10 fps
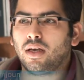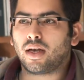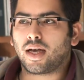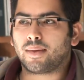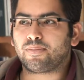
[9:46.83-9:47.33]

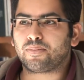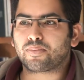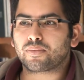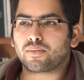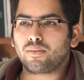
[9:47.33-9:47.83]

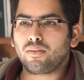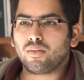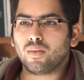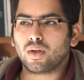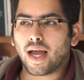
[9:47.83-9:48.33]

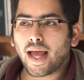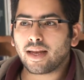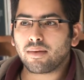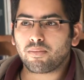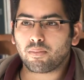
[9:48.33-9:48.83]

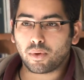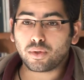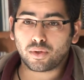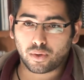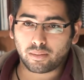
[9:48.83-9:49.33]
And
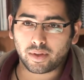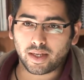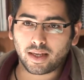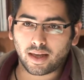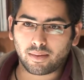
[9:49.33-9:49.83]
most
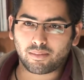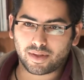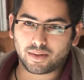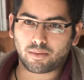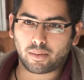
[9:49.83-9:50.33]
notably, and
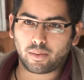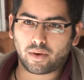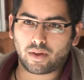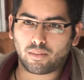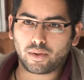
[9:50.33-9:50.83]
this is probably one
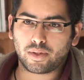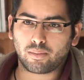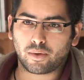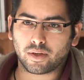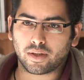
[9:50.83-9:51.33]
of the most
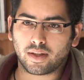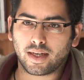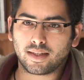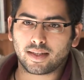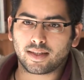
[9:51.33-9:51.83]
important
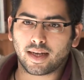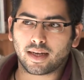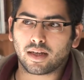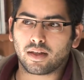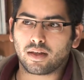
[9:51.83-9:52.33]
things, is that